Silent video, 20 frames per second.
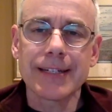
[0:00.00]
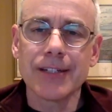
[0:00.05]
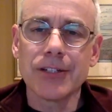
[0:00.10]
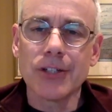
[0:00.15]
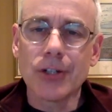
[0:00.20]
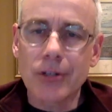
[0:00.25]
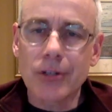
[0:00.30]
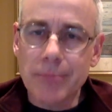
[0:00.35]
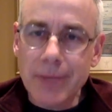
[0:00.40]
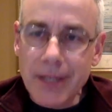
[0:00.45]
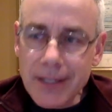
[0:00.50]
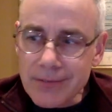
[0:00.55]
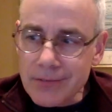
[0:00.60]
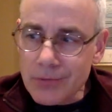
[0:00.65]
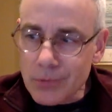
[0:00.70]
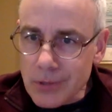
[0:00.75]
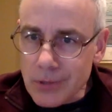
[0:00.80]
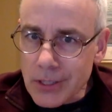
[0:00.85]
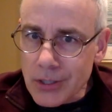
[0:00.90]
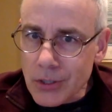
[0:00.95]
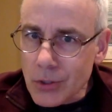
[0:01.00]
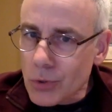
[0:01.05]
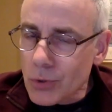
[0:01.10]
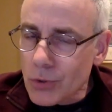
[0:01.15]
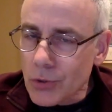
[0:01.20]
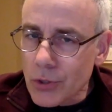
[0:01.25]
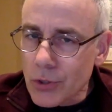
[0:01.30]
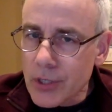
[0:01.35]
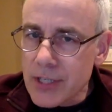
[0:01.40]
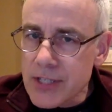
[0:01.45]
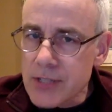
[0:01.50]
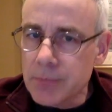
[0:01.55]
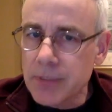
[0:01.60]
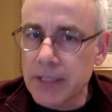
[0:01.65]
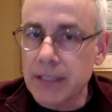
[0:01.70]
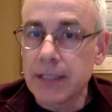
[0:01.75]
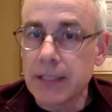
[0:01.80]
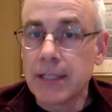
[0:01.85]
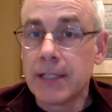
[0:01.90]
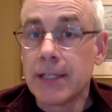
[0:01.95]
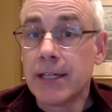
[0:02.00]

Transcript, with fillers: I know it makes a really cool noise, but